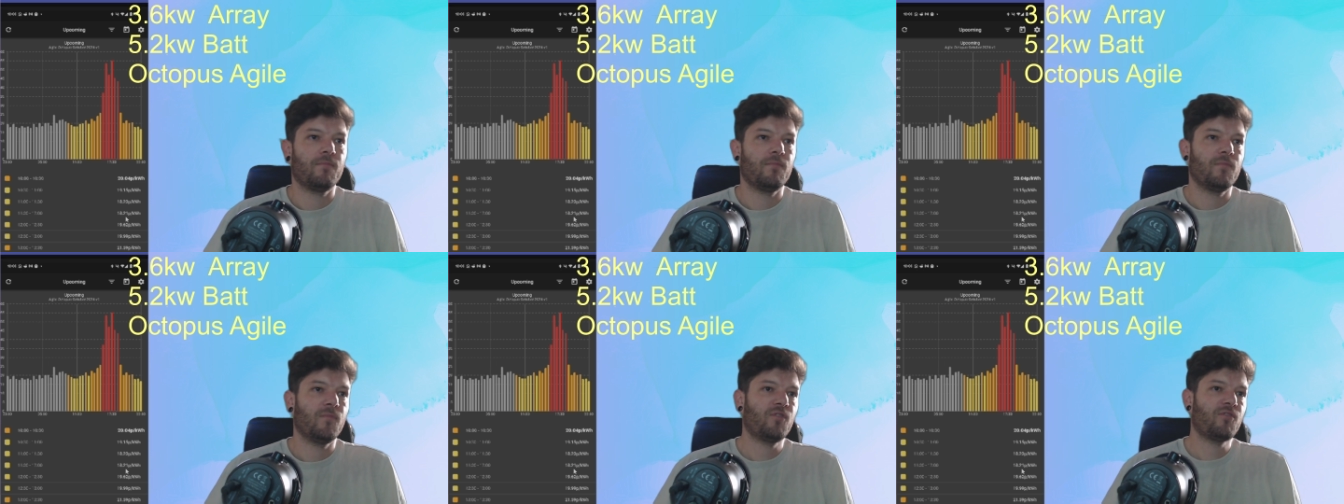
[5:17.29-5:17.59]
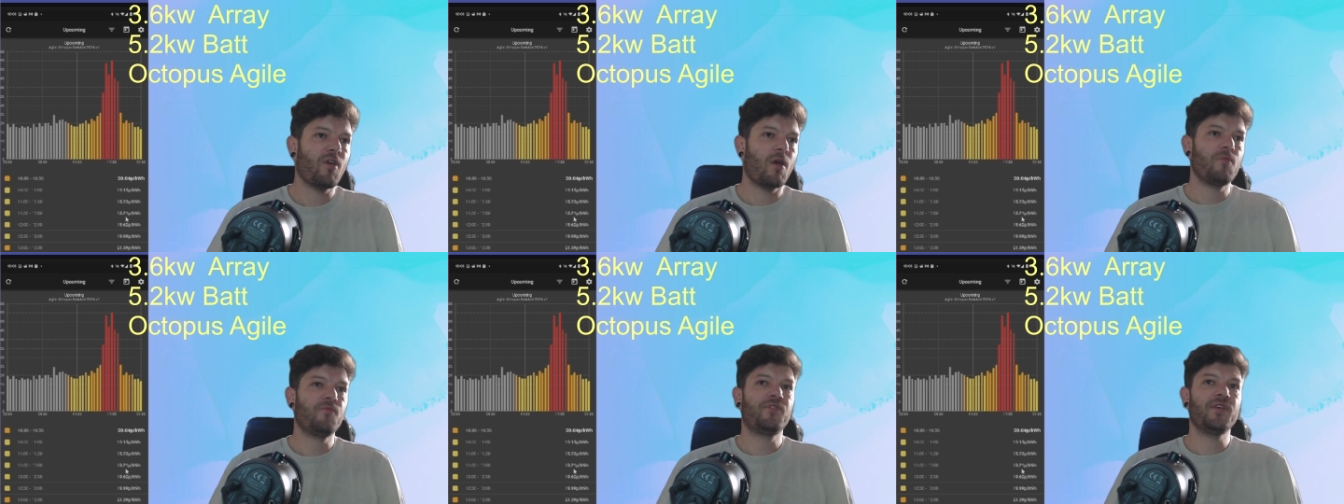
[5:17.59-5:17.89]

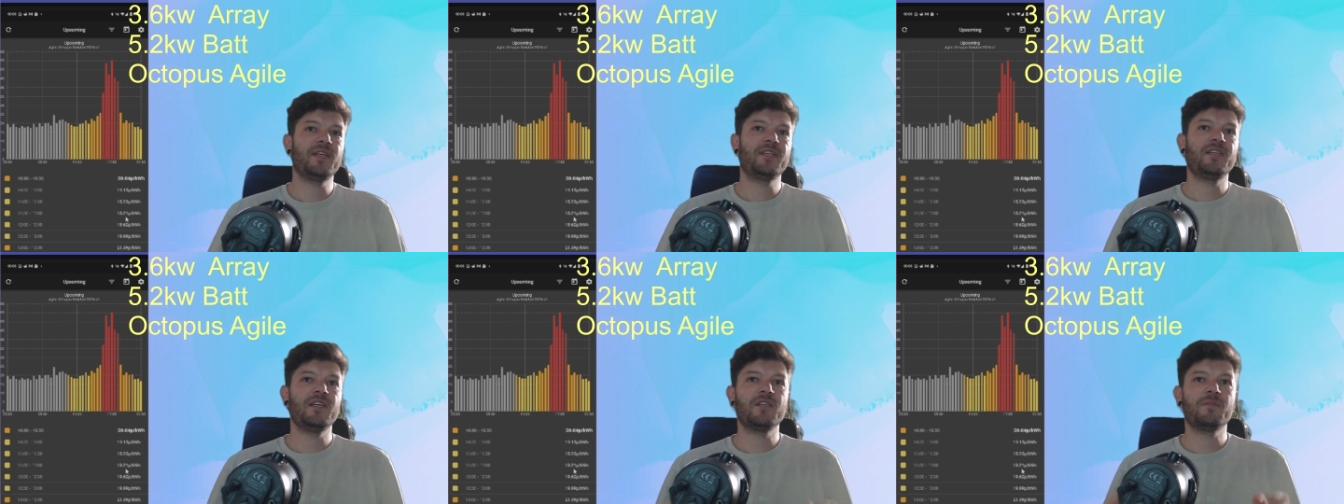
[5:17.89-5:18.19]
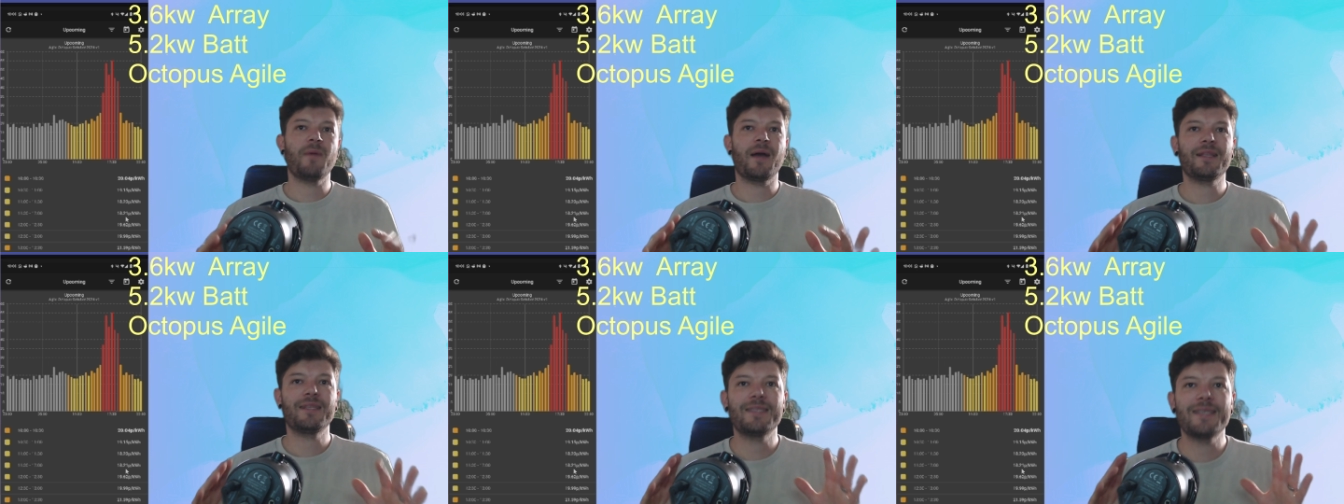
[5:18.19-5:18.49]
So, this is
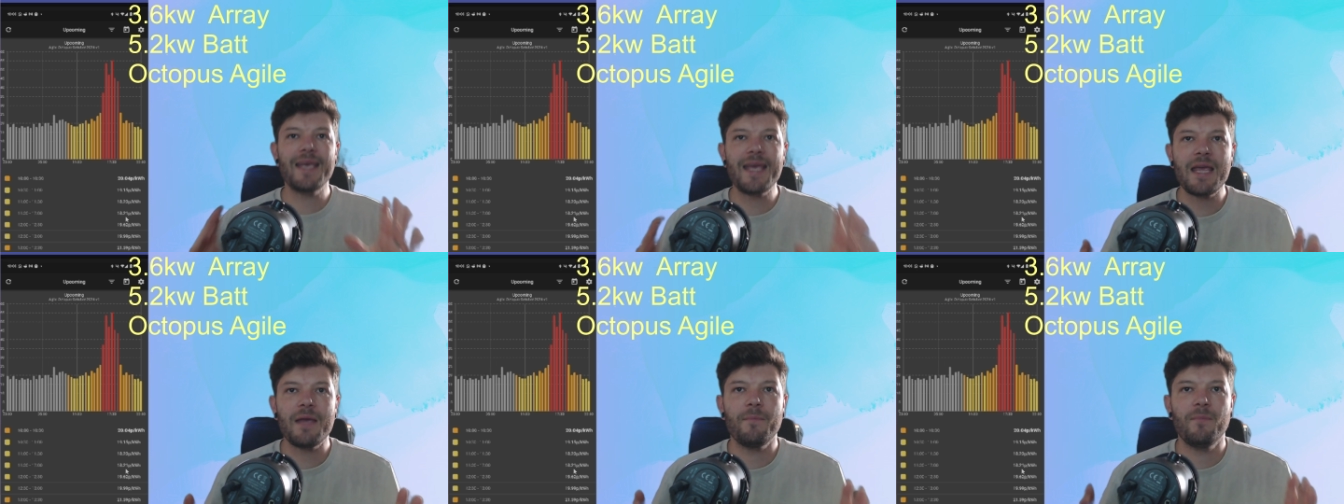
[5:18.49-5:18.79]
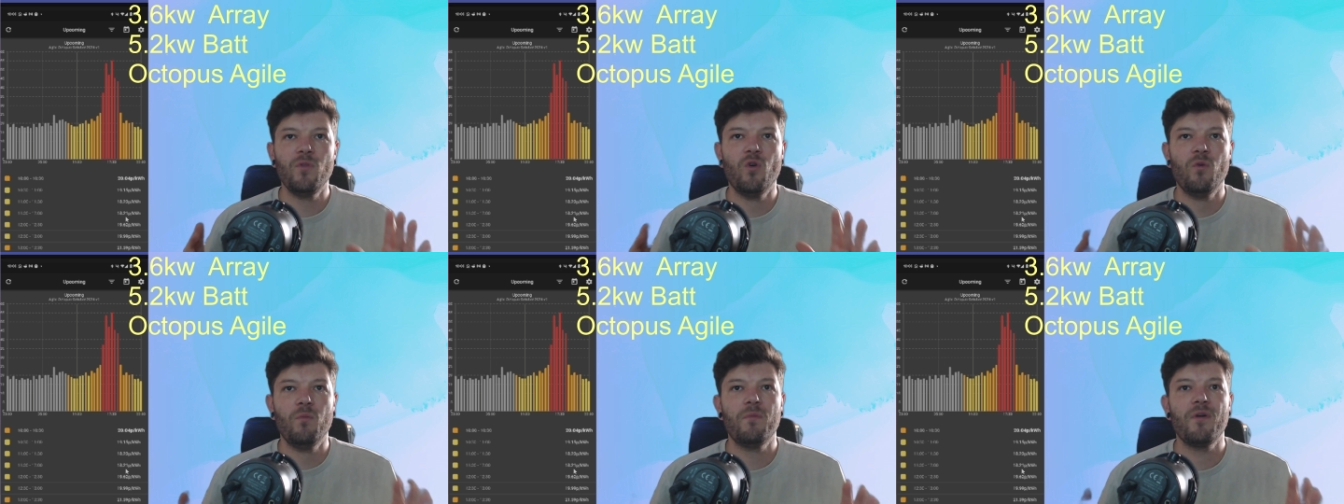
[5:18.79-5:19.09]
my tip
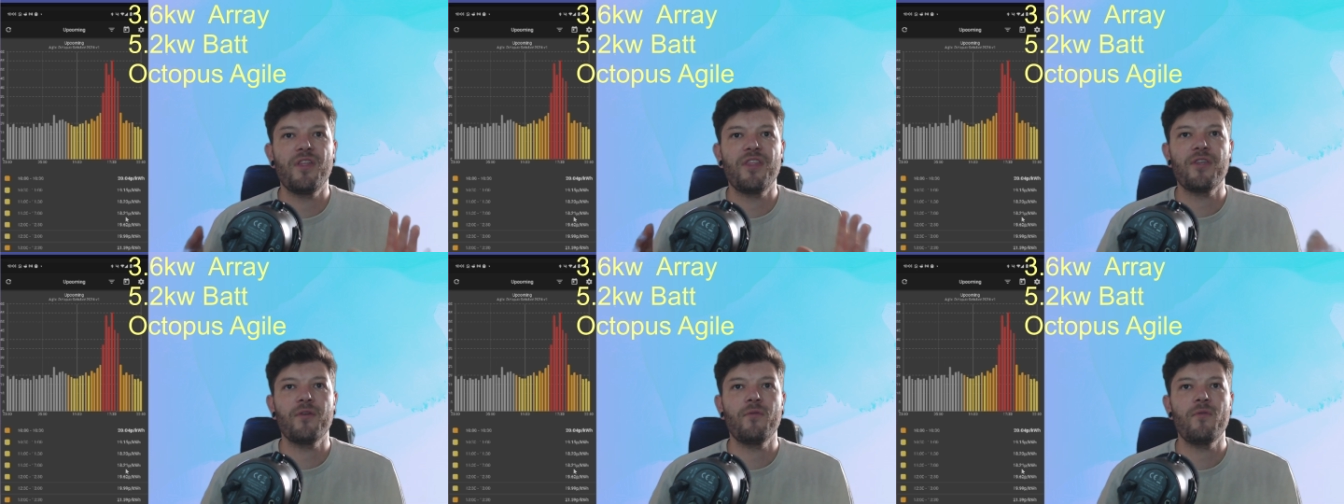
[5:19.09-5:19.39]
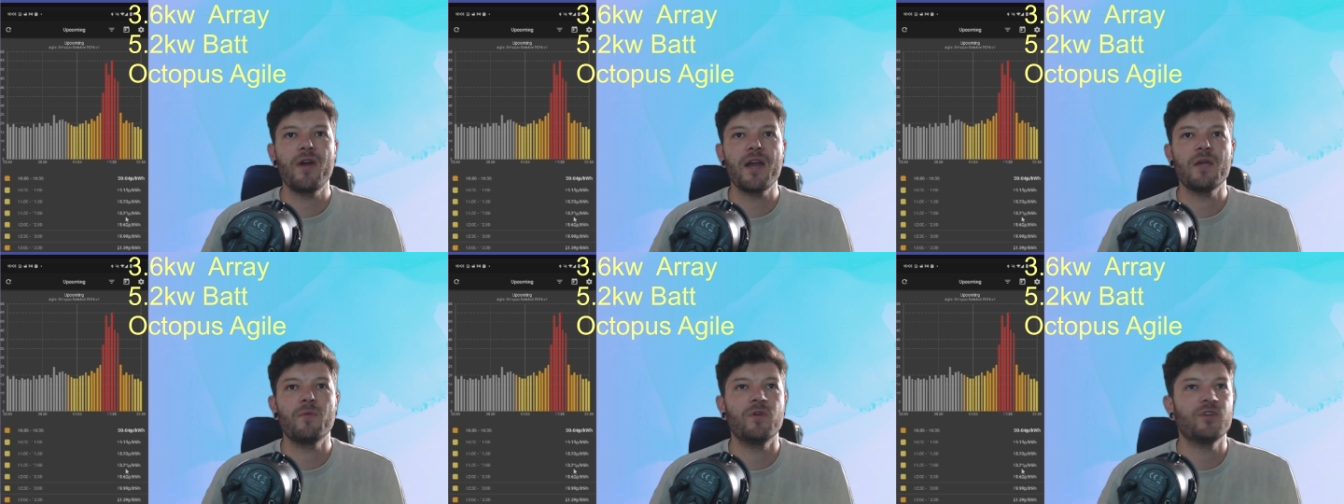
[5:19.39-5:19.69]
number three,